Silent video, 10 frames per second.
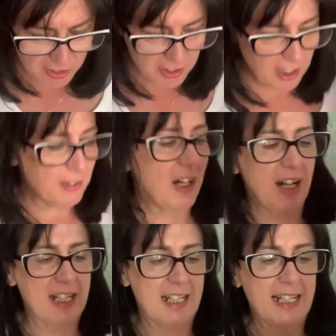know,
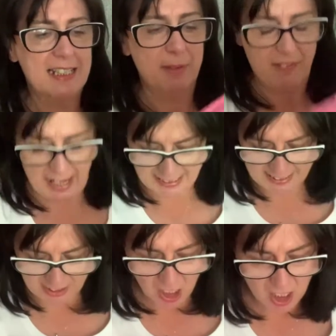I like to wear a
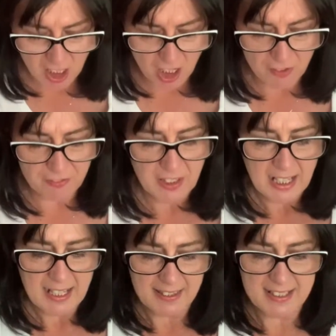headscarf.
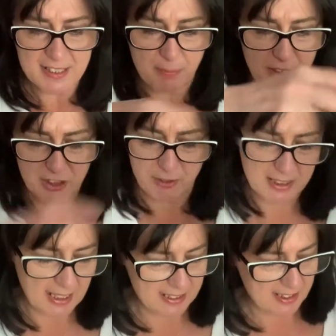This is my newest
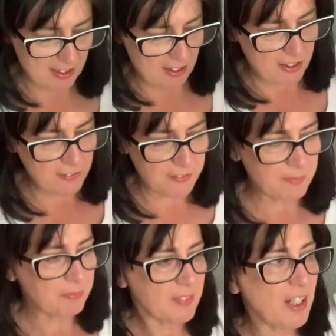headscarf
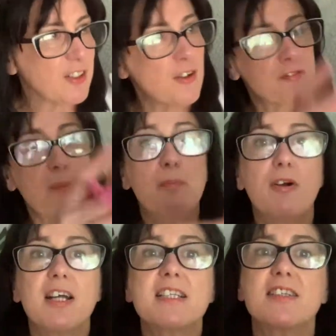that I got from
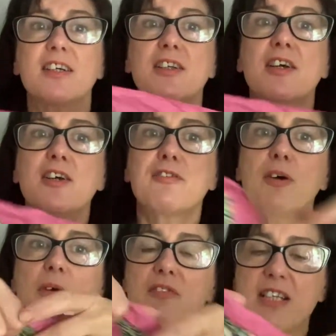Brighton from
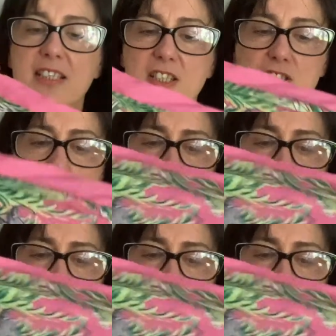a vintage shop,